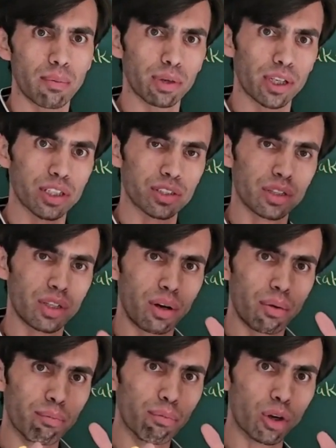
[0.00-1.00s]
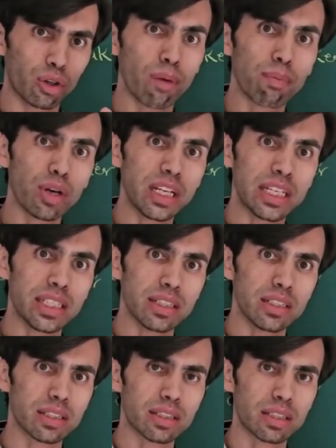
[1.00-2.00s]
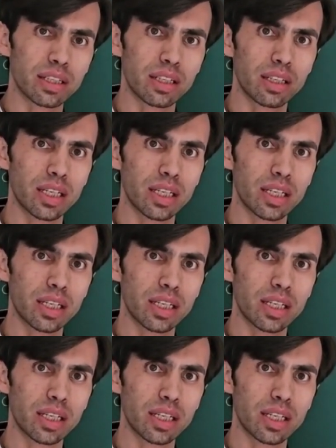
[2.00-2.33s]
Because monopolies